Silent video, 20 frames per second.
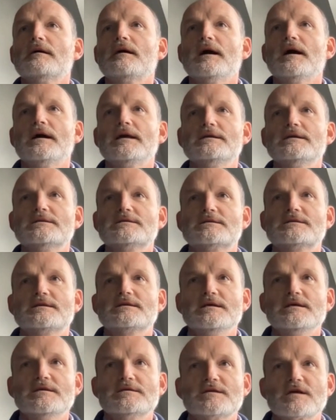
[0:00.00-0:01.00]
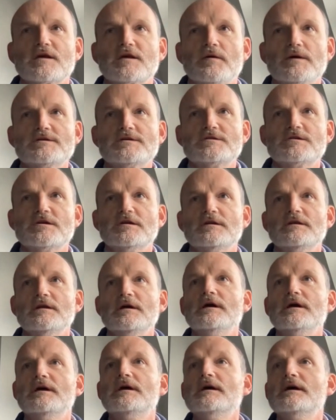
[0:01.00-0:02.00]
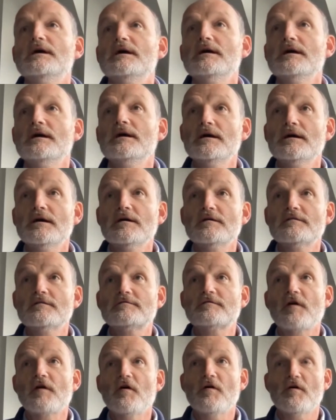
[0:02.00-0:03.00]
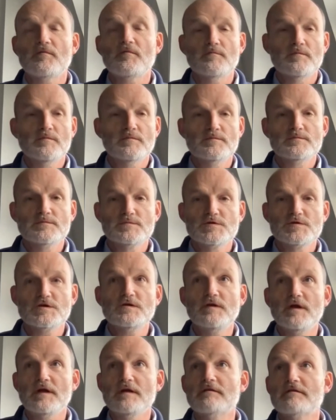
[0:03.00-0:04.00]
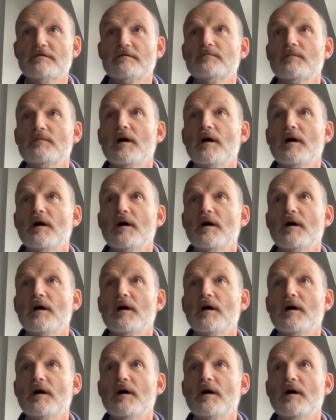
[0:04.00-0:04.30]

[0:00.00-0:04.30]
I see there's a question from Judith.